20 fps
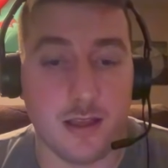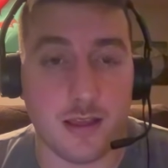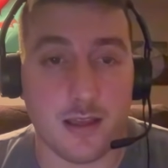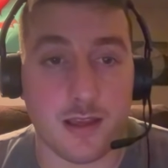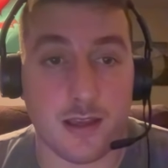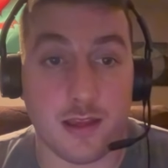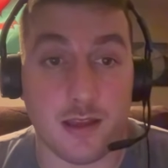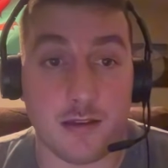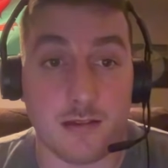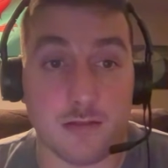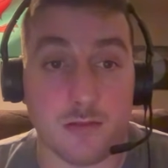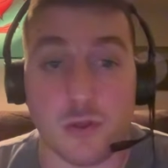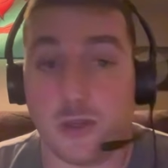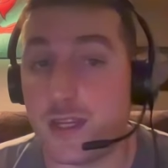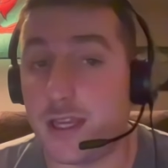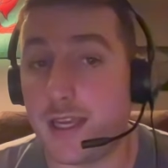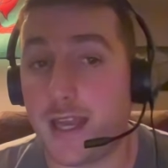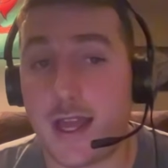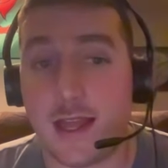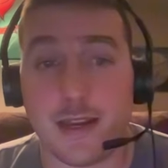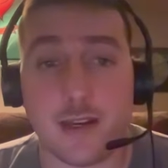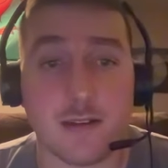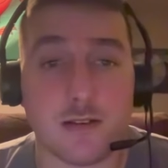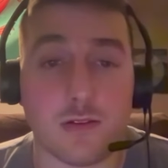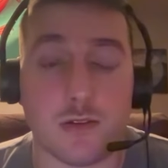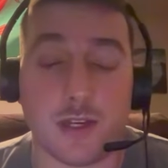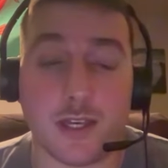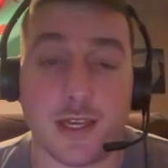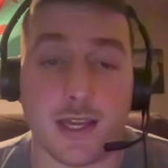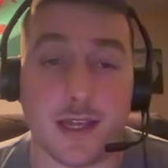And looking at it,
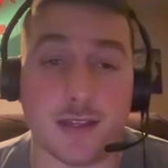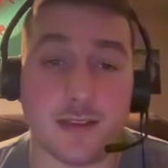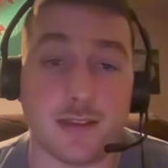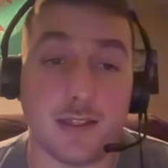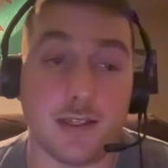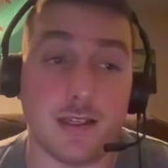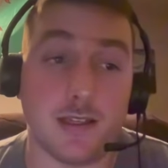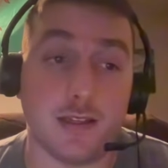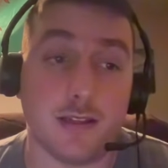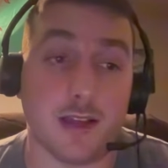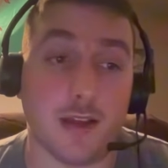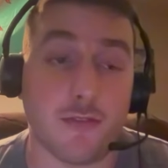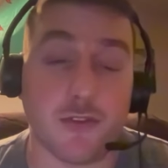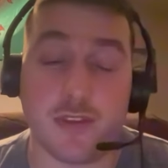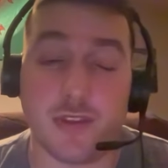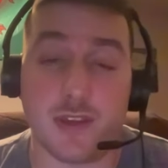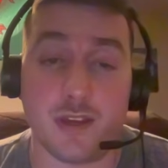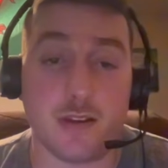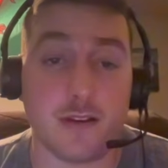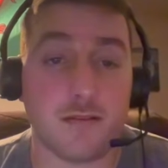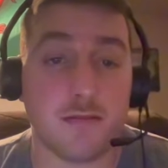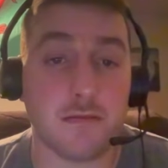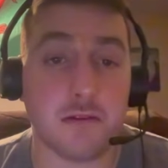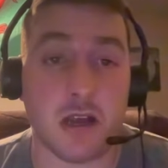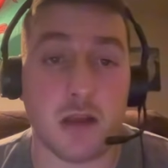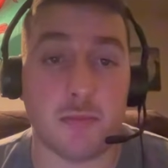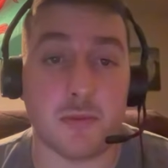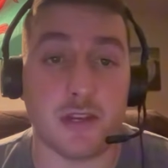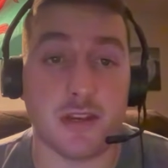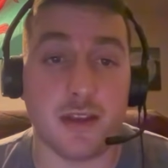looking at the everything
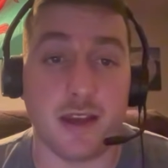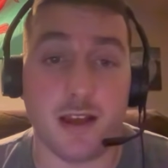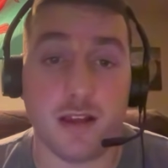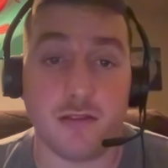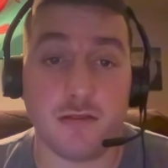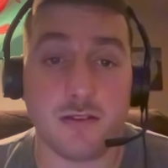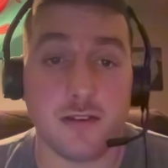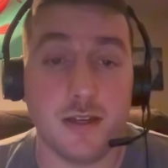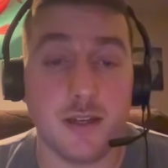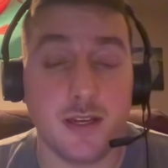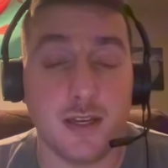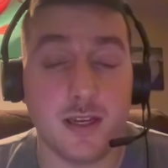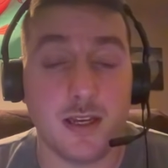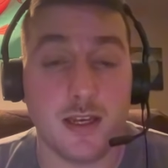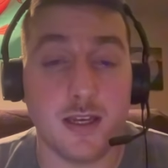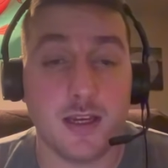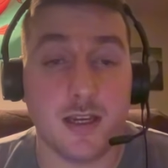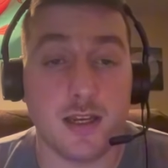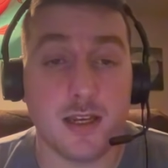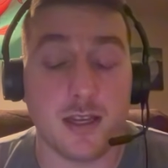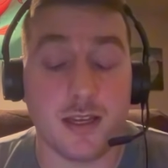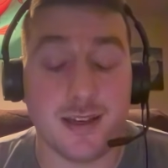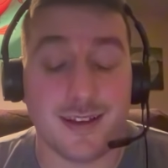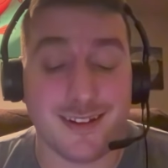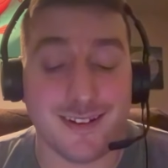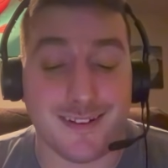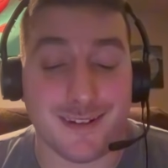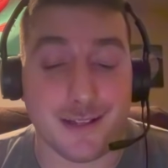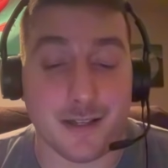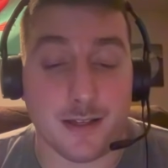up and down,
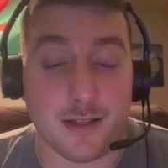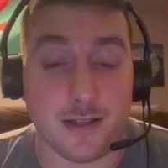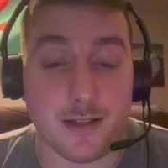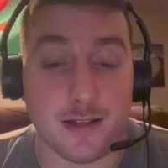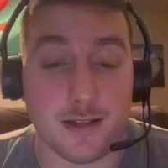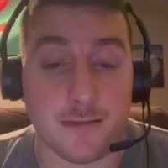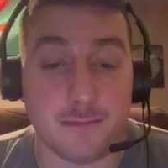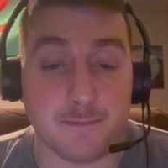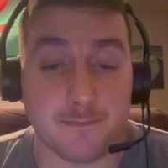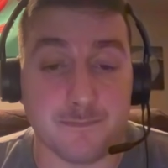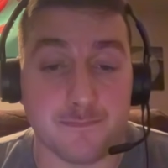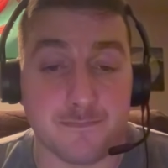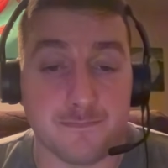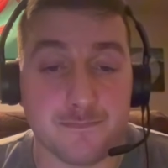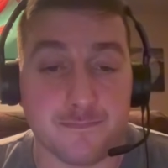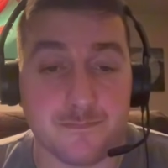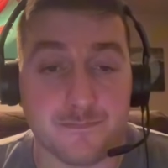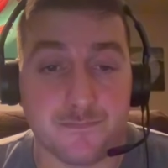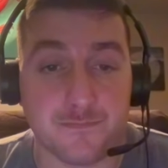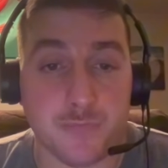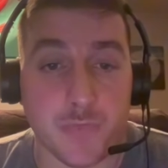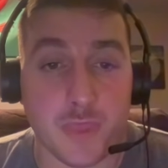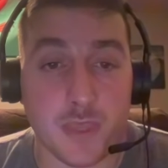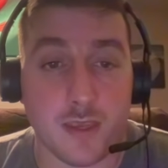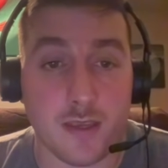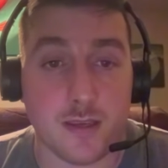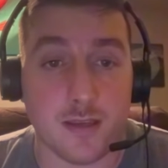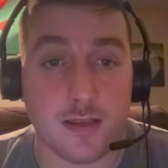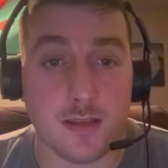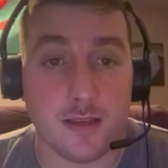uh,
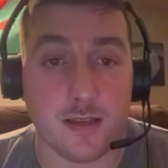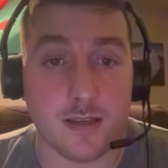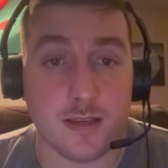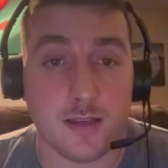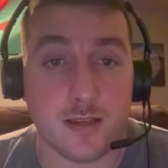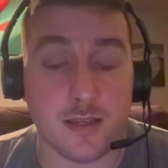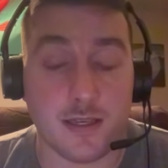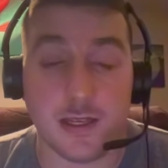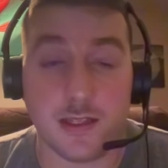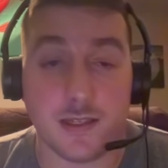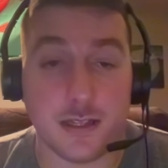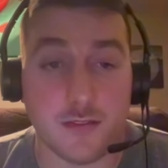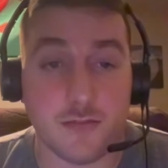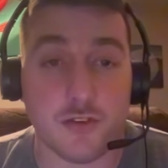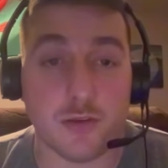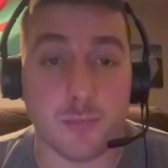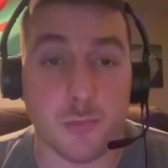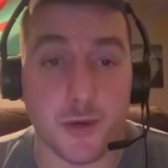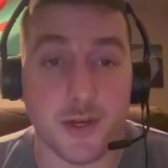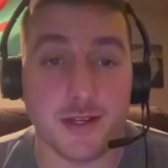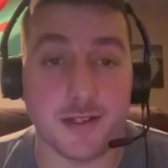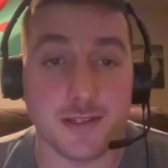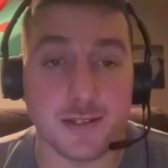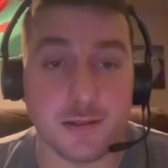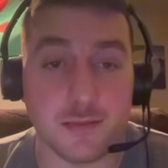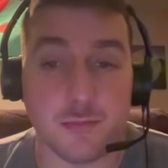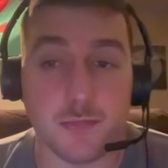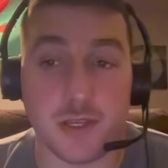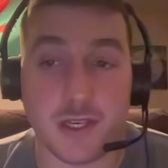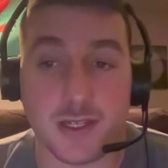he could definitely bring in
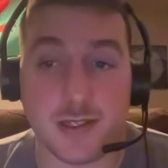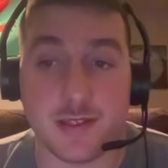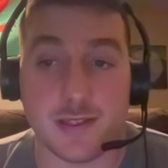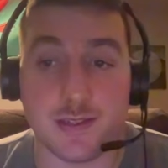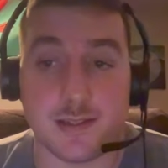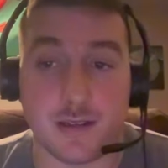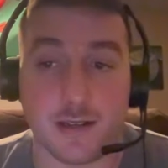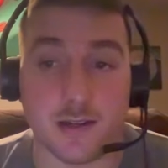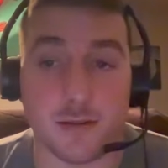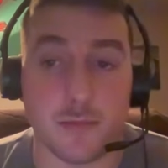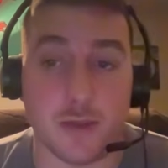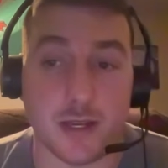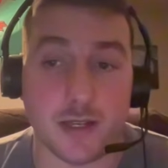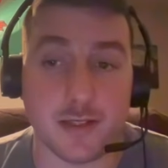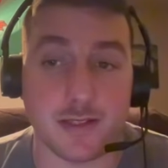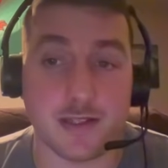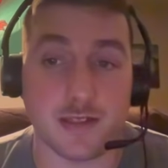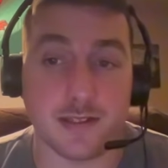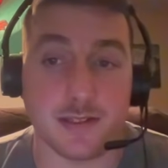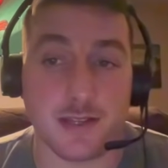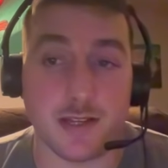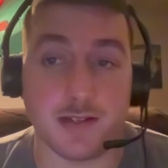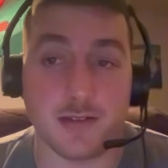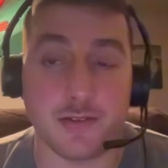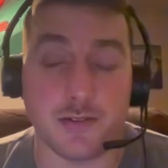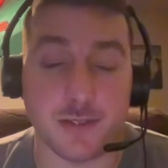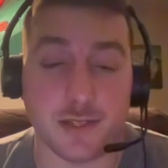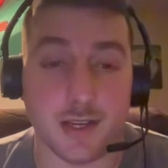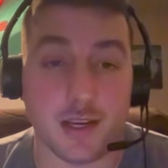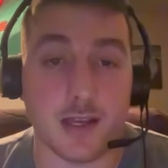some pieces that could make us
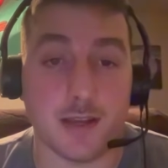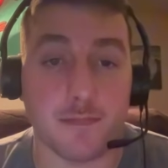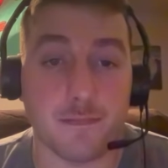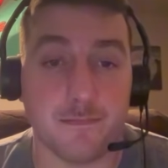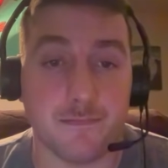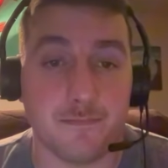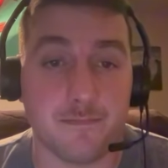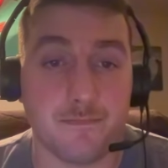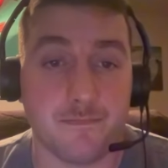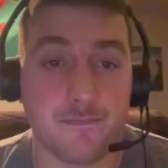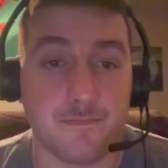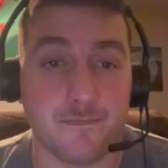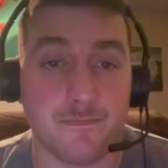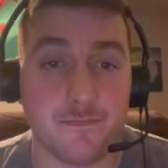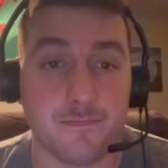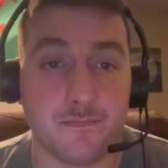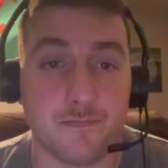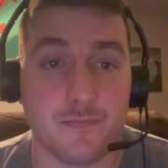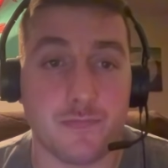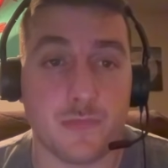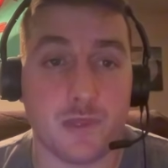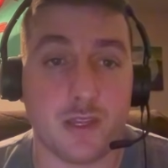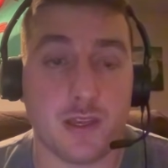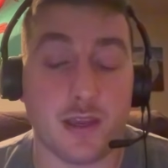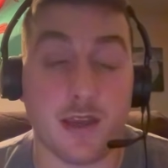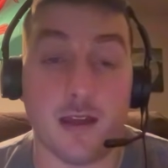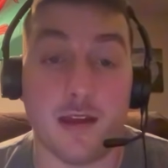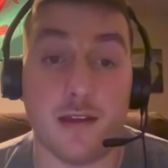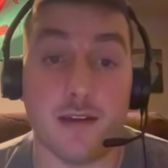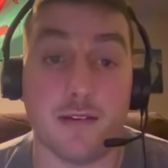contenders again.
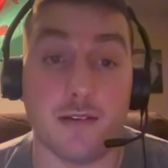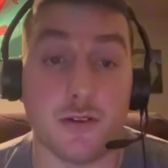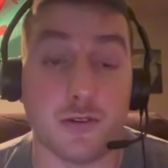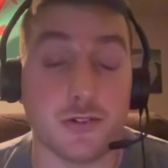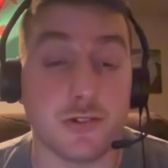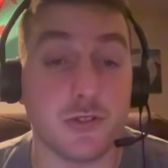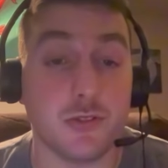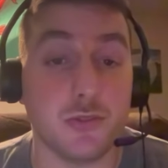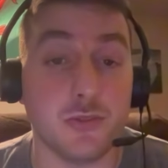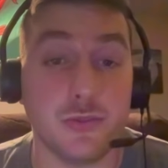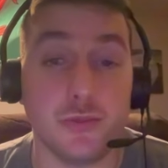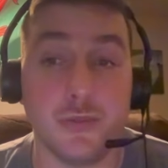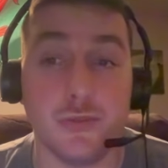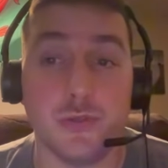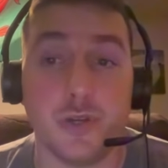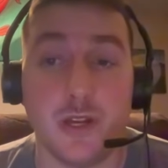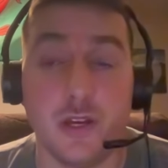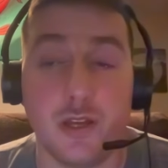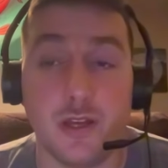And there are two